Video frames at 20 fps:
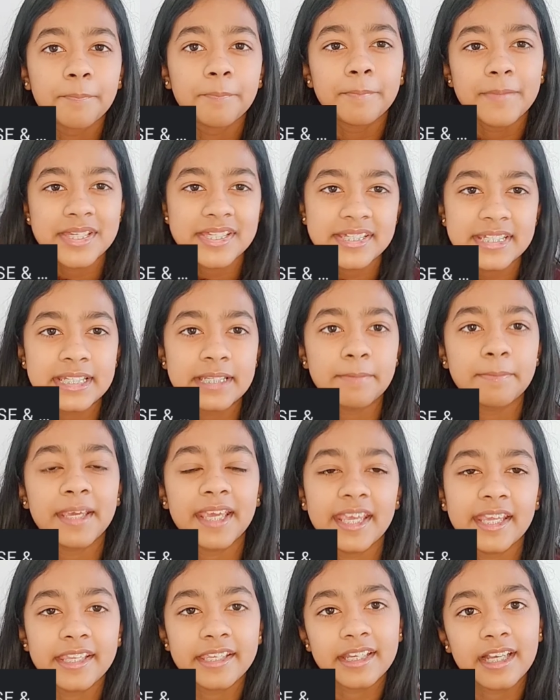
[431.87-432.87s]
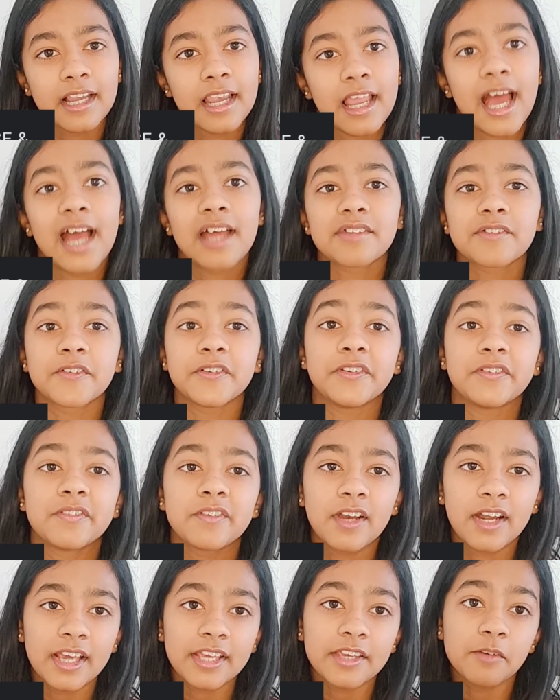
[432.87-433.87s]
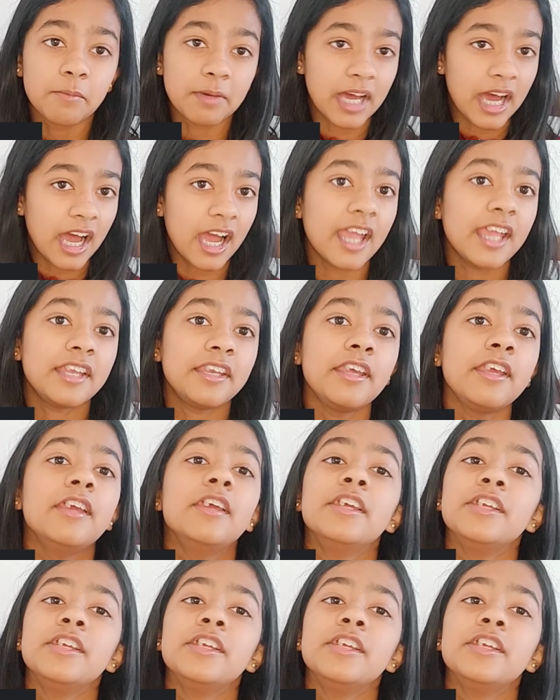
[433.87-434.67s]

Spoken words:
missed a bit in class or you feel like you're behind,